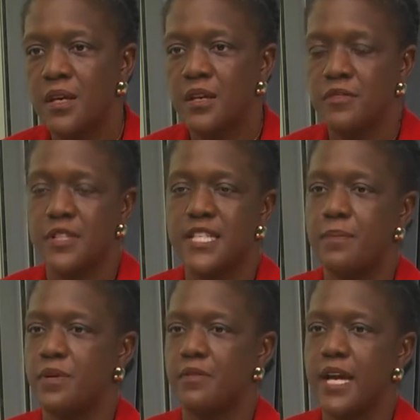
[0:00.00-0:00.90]
For
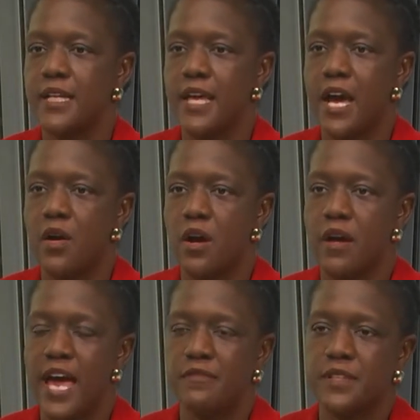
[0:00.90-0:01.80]
example, right now, our
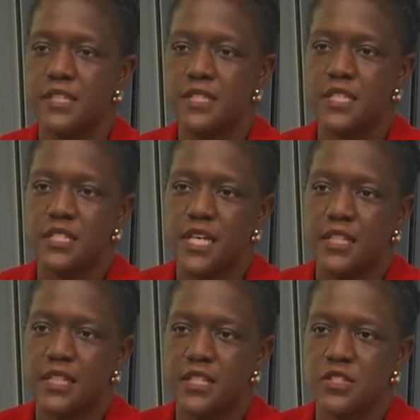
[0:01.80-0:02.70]
advocacy
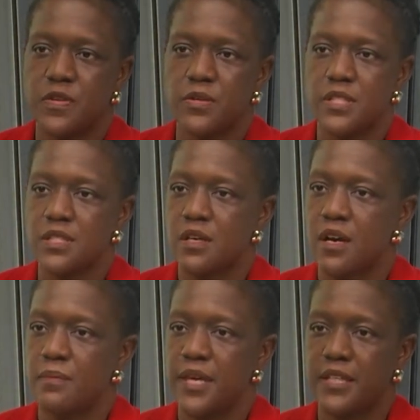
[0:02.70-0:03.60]
agenda is focused
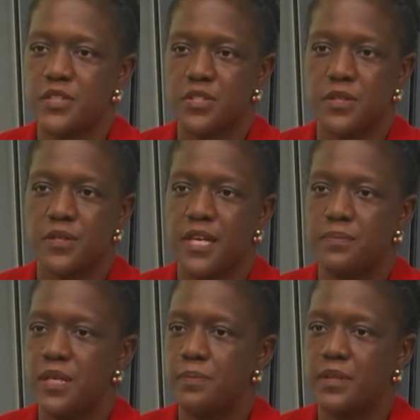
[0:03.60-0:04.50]
on making sure that
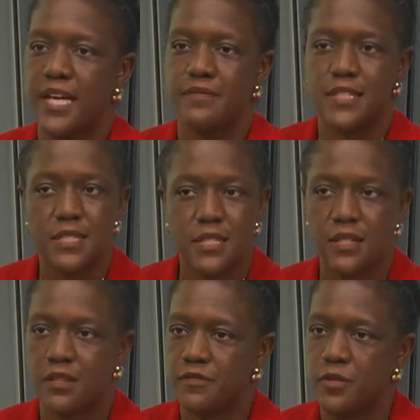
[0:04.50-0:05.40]
people have
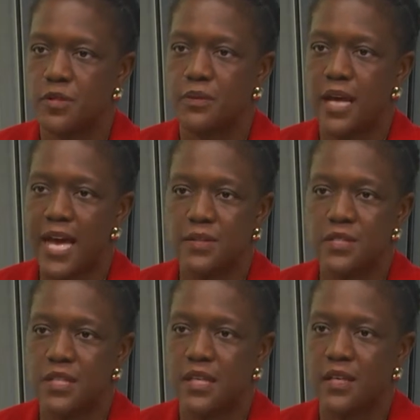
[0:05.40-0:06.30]
decent, affordable
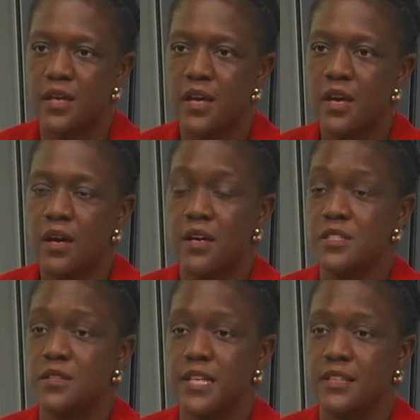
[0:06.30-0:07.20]
housing,
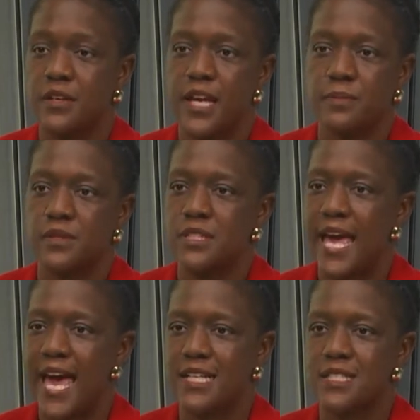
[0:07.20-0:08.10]
also that they're able
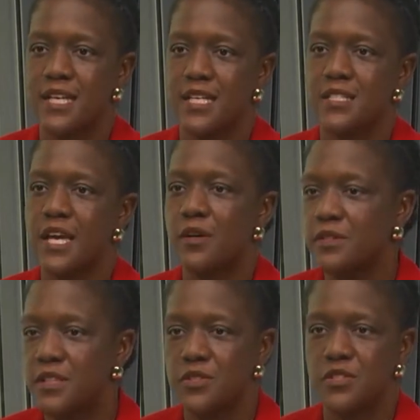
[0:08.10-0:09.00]
to access
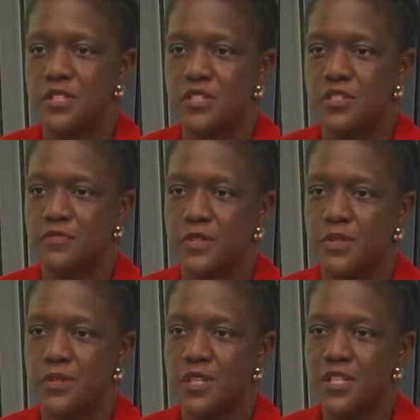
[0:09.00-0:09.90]
healthy, nutritious
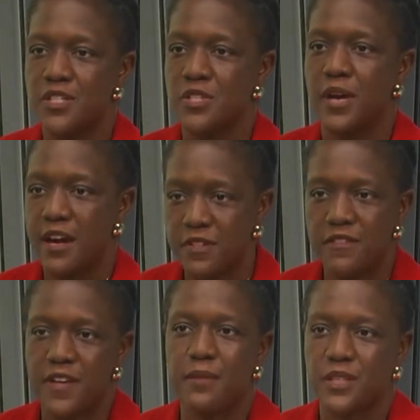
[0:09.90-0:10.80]
food so every
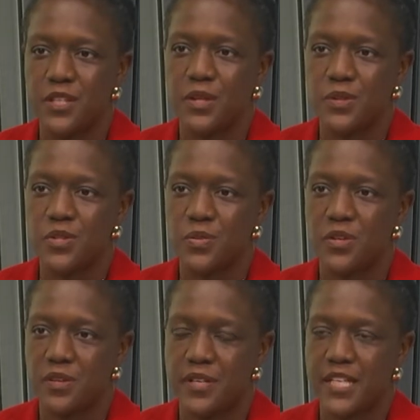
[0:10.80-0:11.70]
family knows
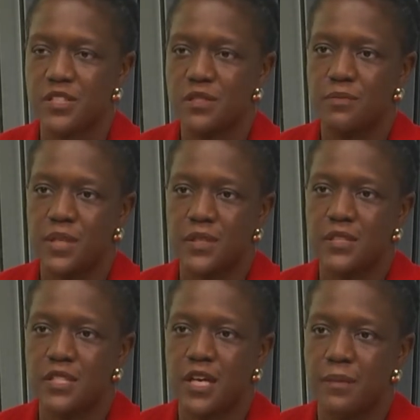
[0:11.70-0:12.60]
where their next meal
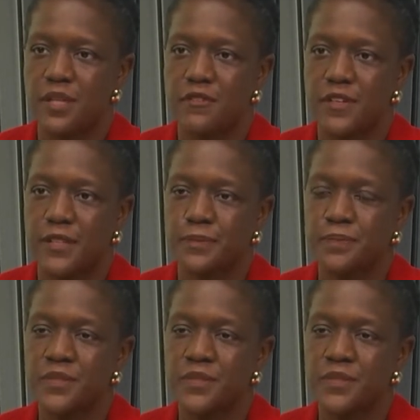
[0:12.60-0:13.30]
is coming from.